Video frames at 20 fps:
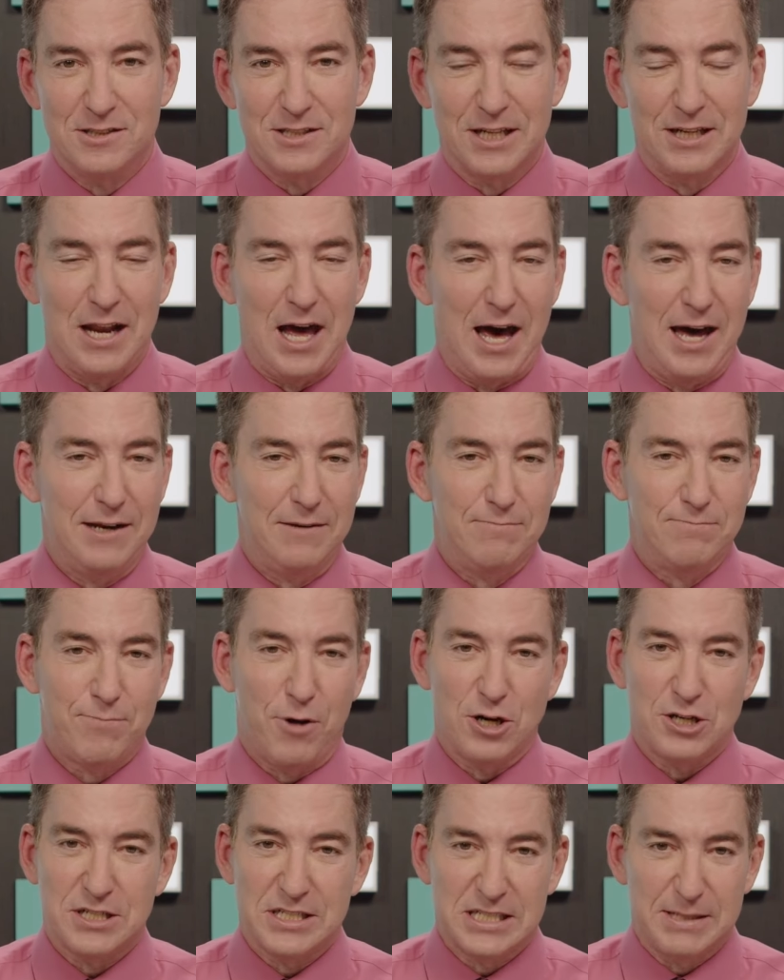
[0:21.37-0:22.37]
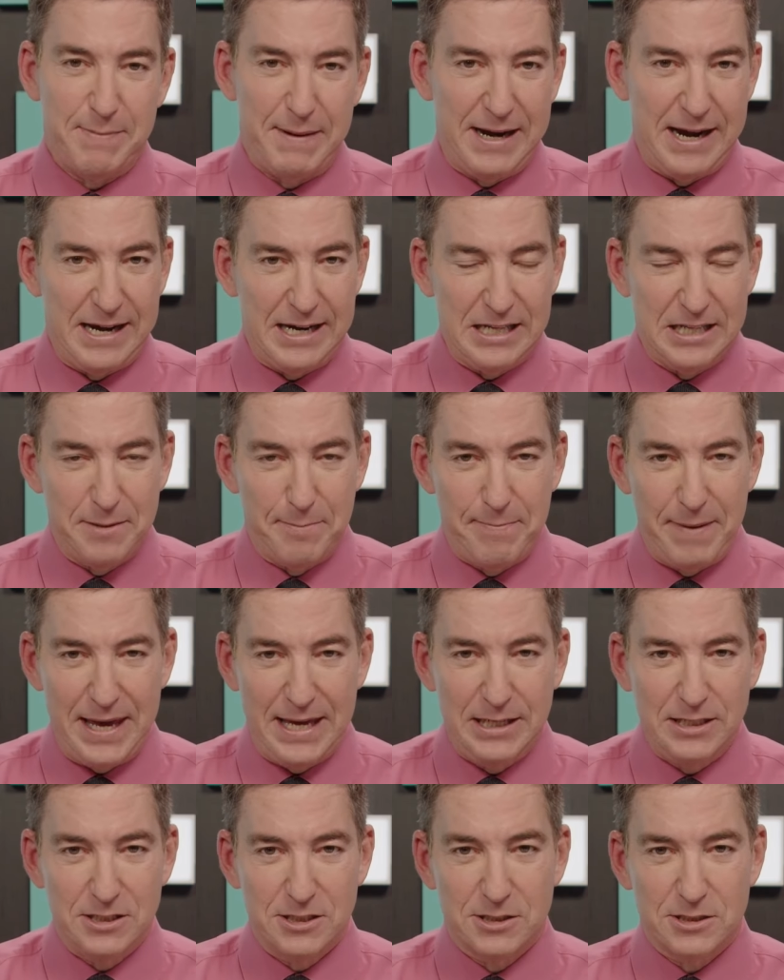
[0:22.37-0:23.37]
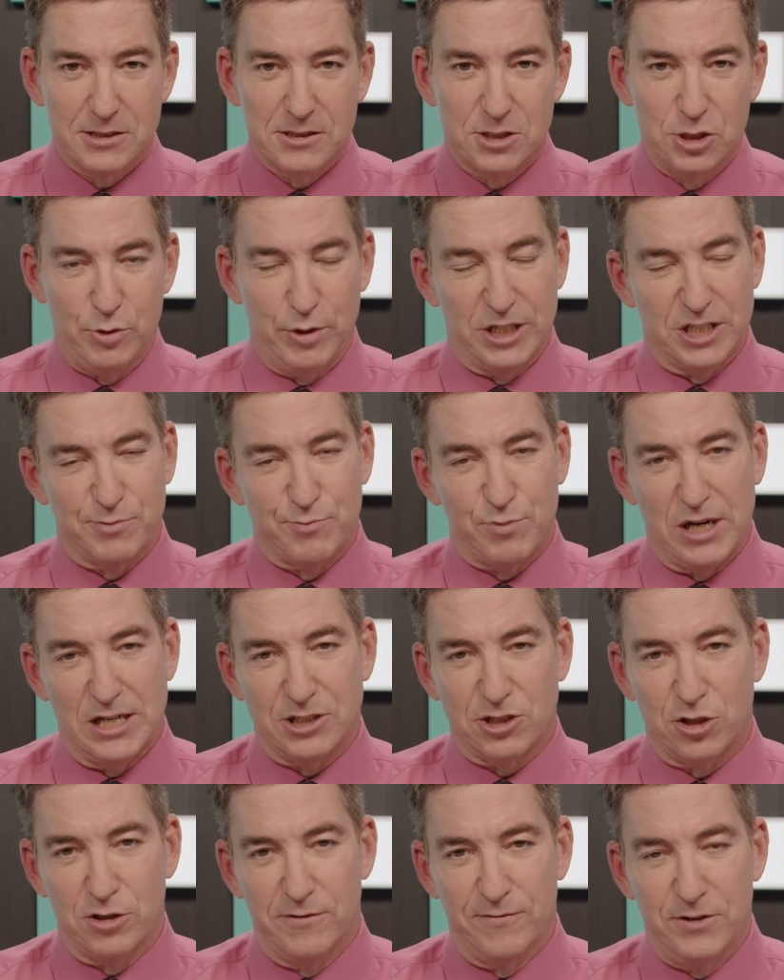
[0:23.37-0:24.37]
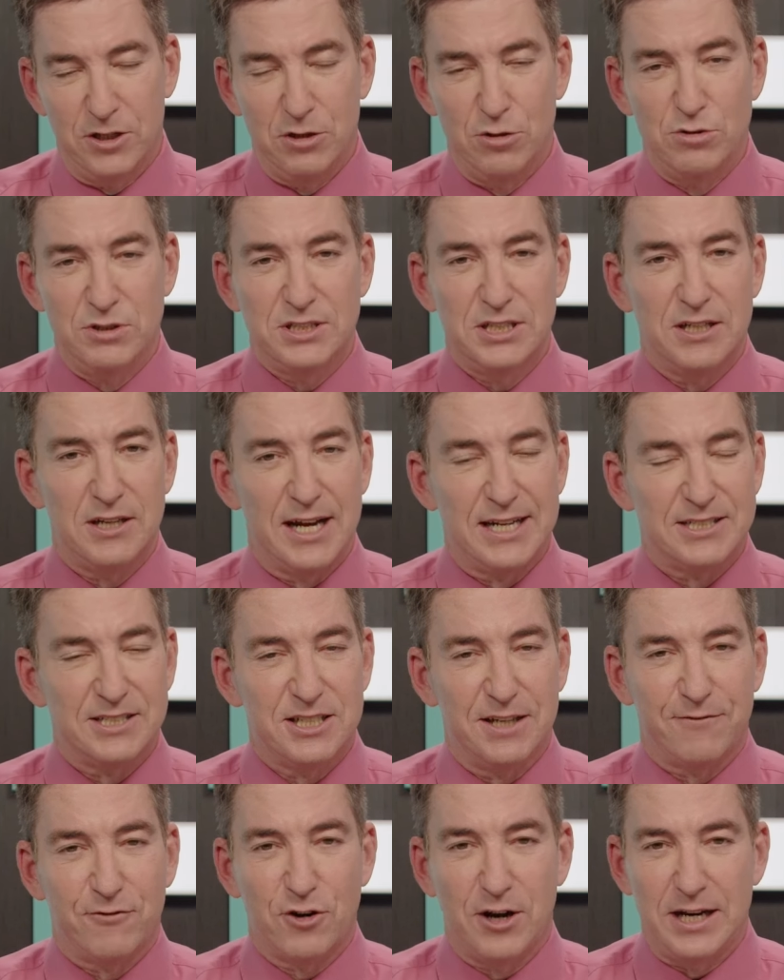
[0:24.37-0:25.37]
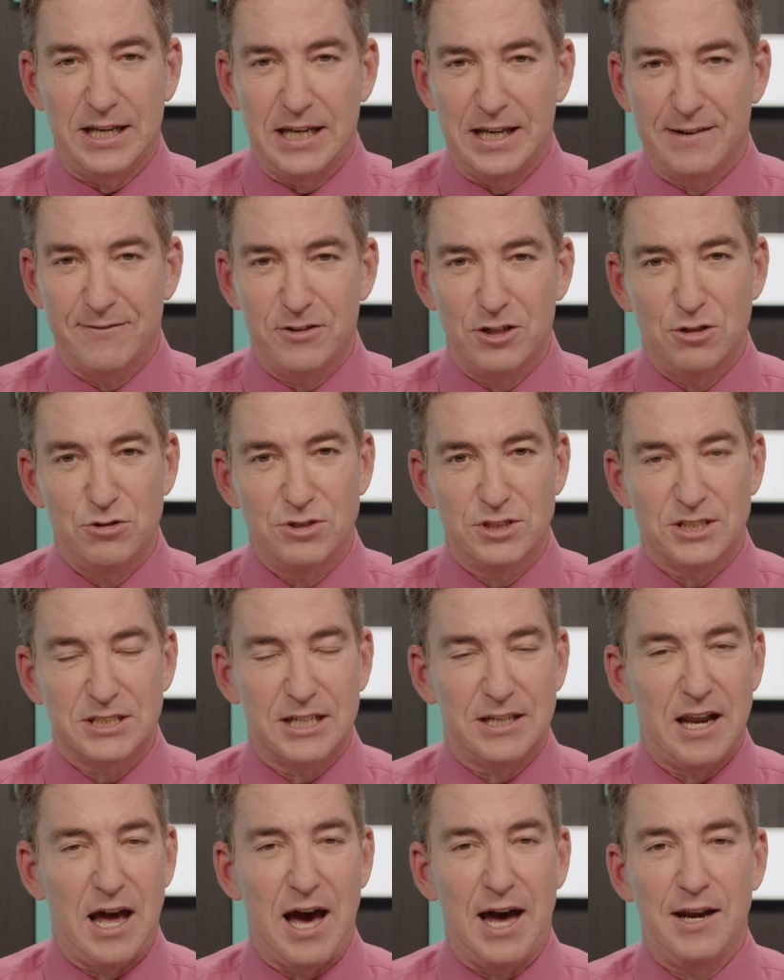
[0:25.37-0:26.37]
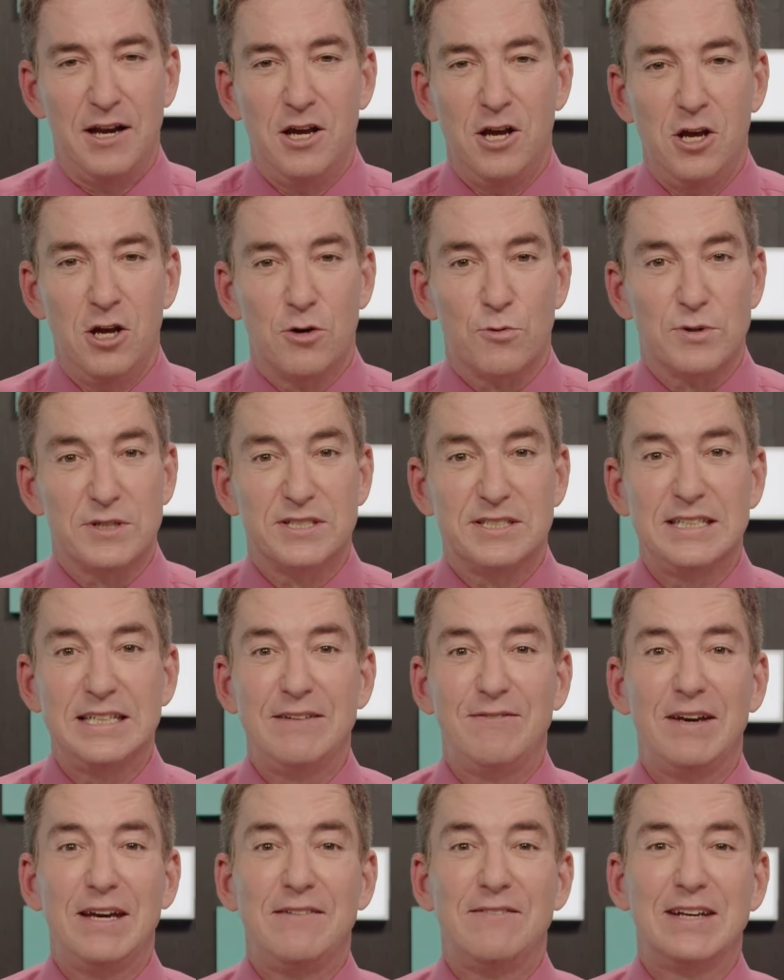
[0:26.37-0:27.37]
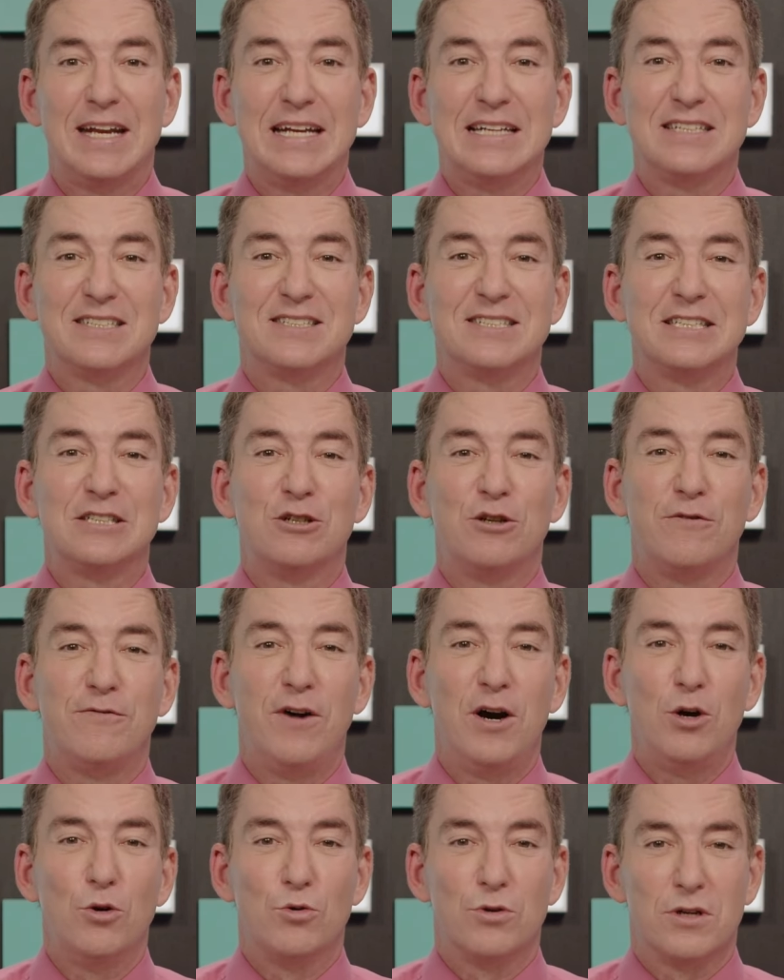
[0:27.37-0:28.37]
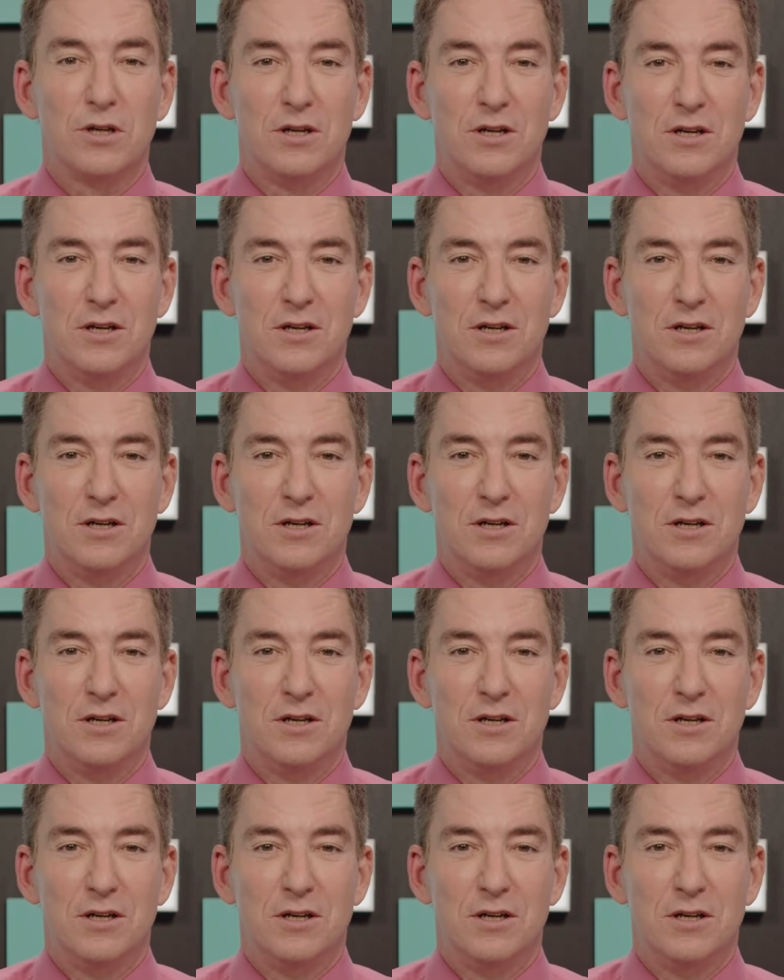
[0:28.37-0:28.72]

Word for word: did not participate in any debates to express her views, did not sit for any interviews, did not receive even a single vote